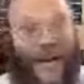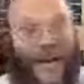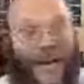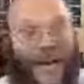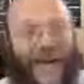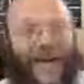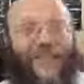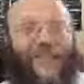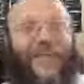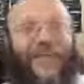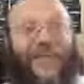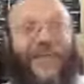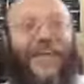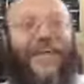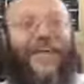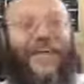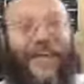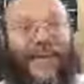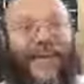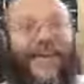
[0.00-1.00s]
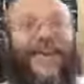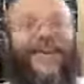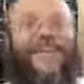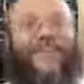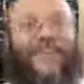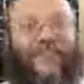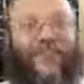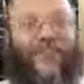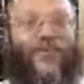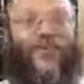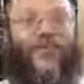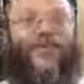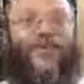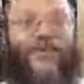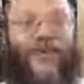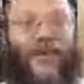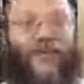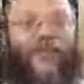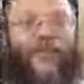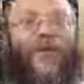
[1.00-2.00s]
everything is for
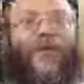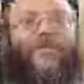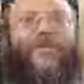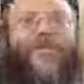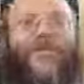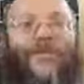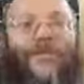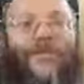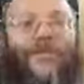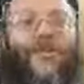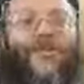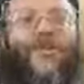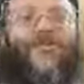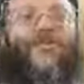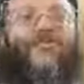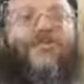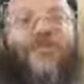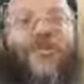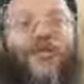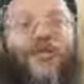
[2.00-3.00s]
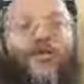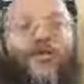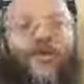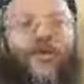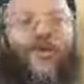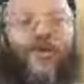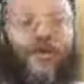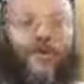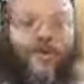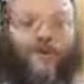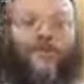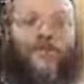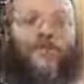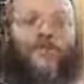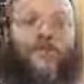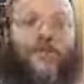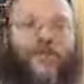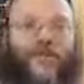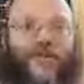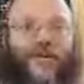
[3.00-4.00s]
the purpose of unity.
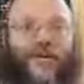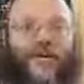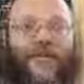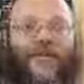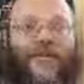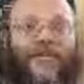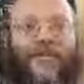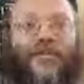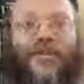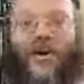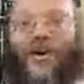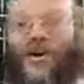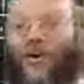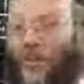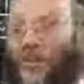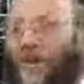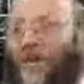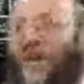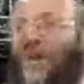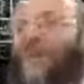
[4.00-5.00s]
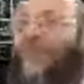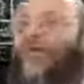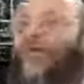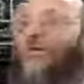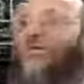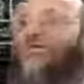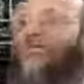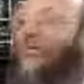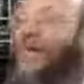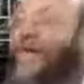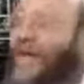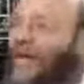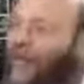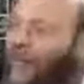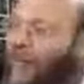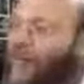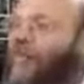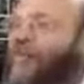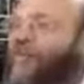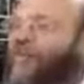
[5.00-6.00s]
What I want, I
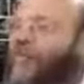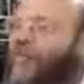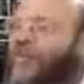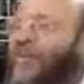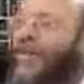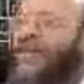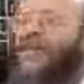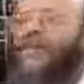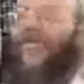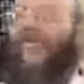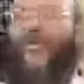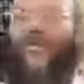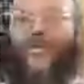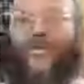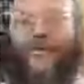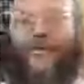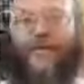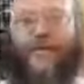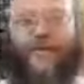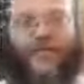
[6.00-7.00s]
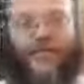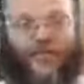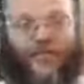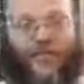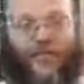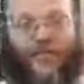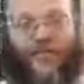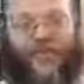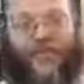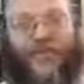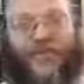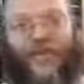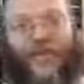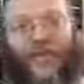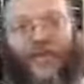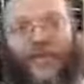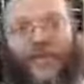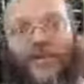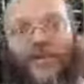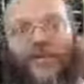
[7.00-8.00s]
want to create unity.
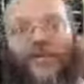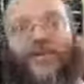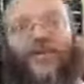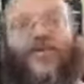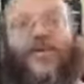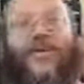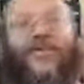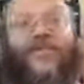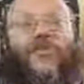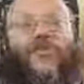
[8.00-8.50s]
So there is